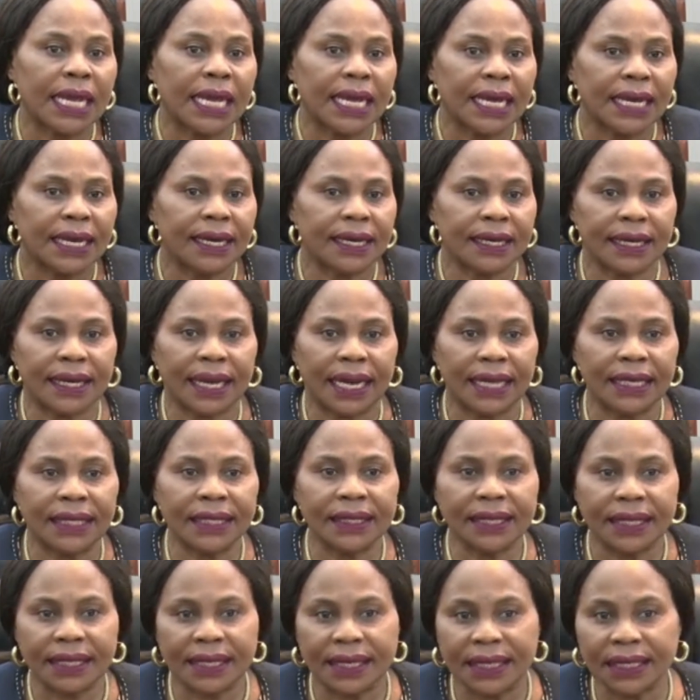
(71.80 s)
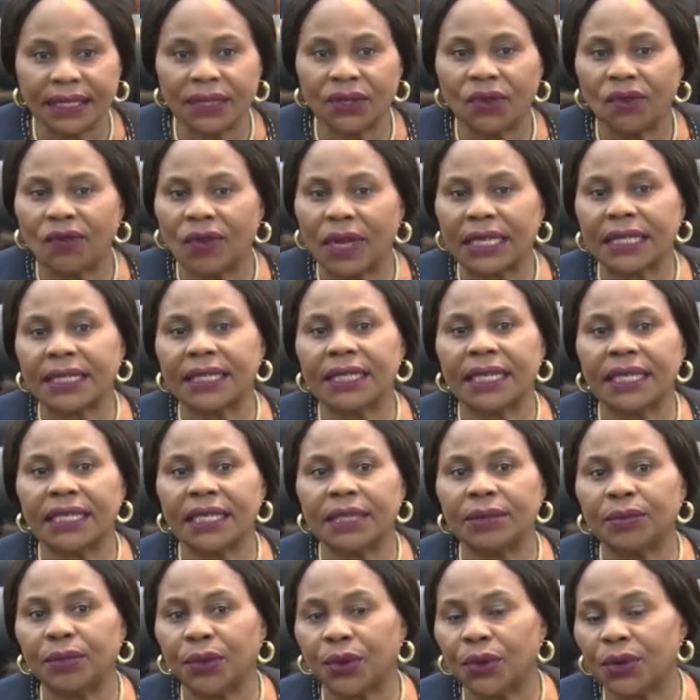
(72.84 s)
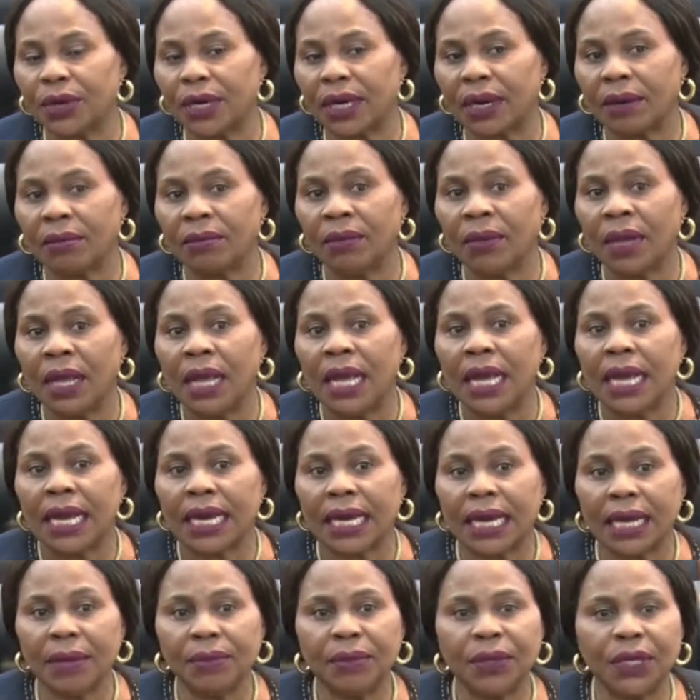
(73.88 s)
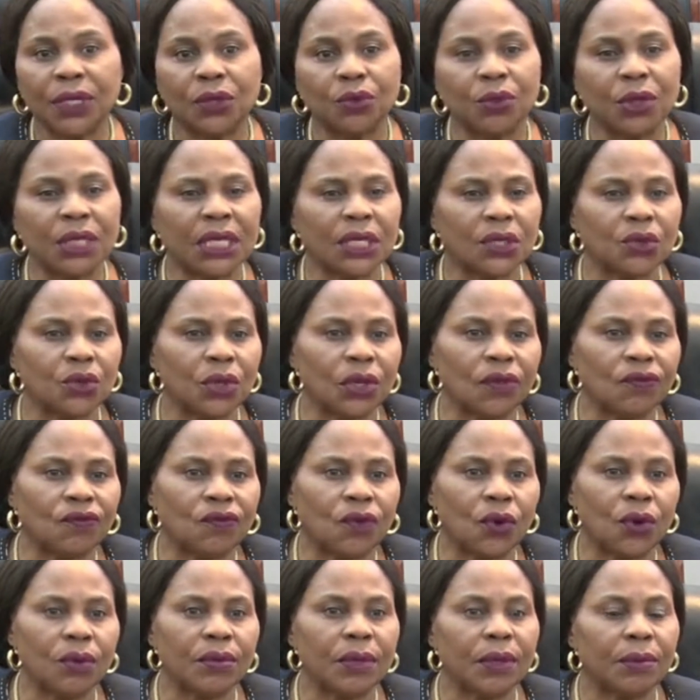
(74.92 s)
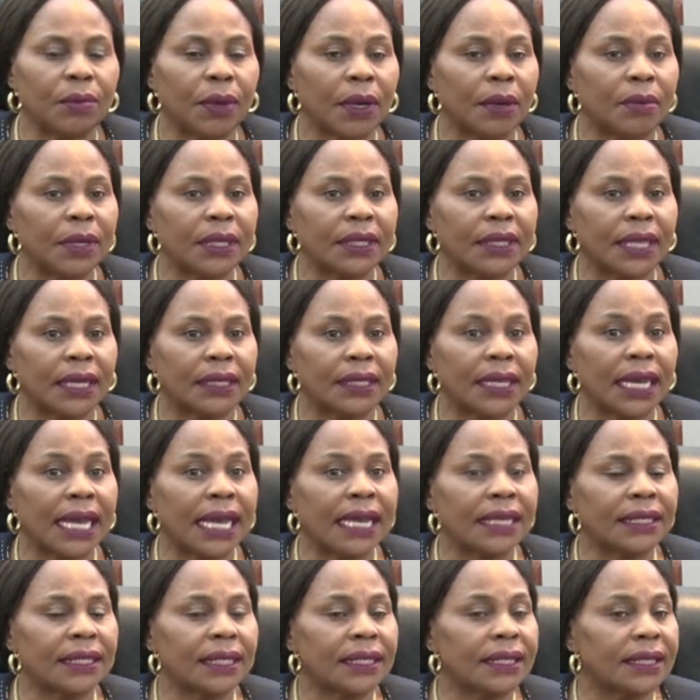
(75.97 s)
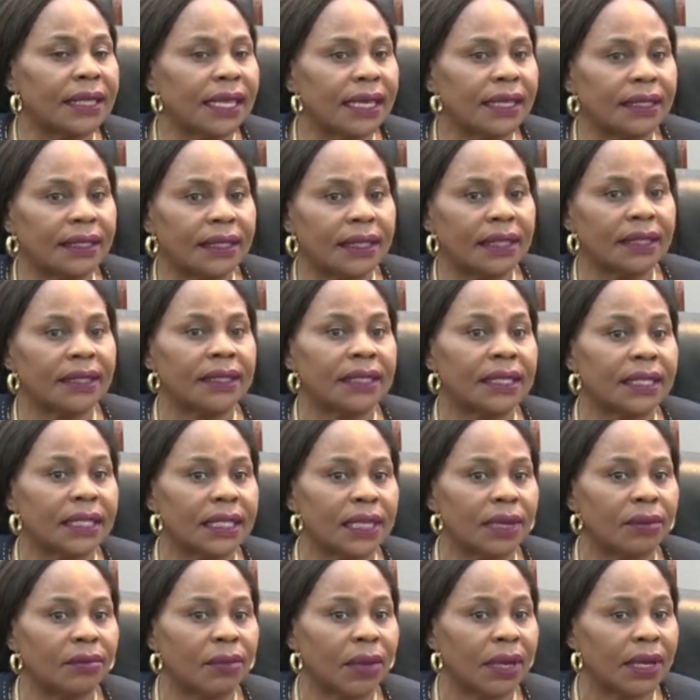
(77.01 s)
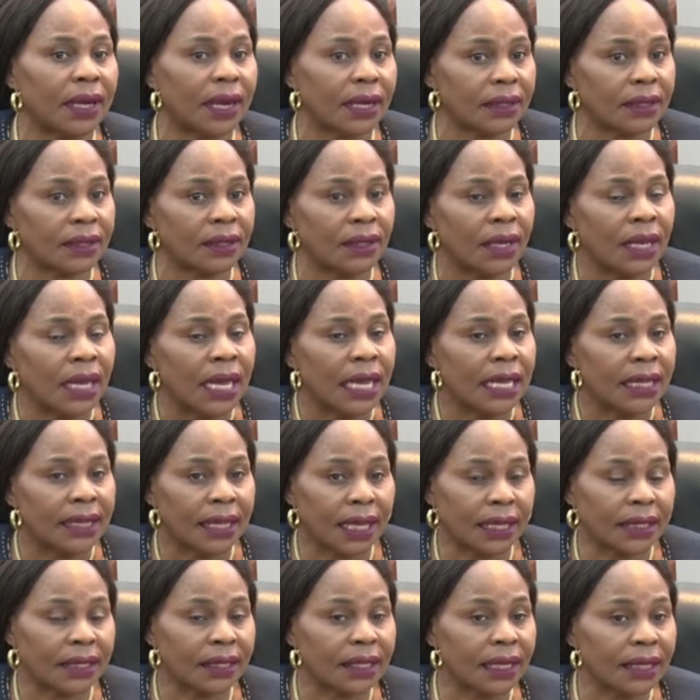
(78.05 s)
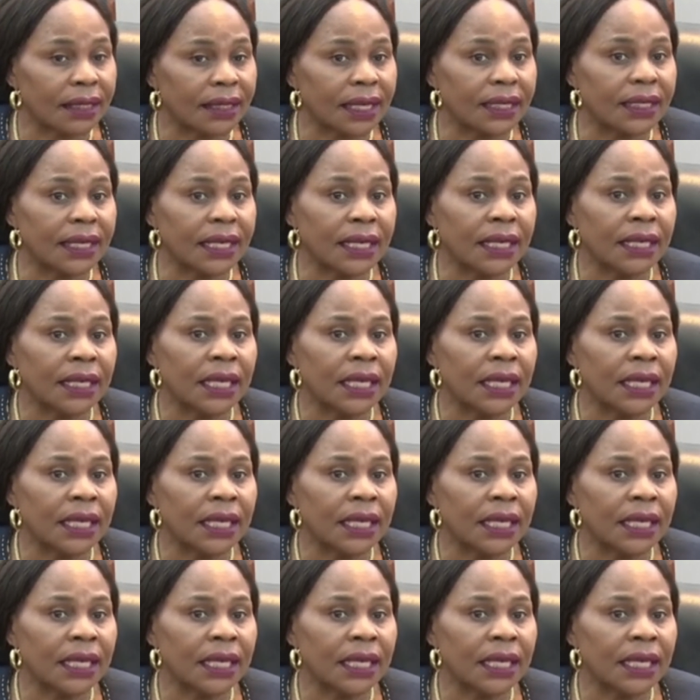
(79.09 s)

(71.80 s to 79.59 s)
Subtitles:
Regarding the national vaccination program, Cabinet wishes to inform the public that as at 13 December that's yesterday,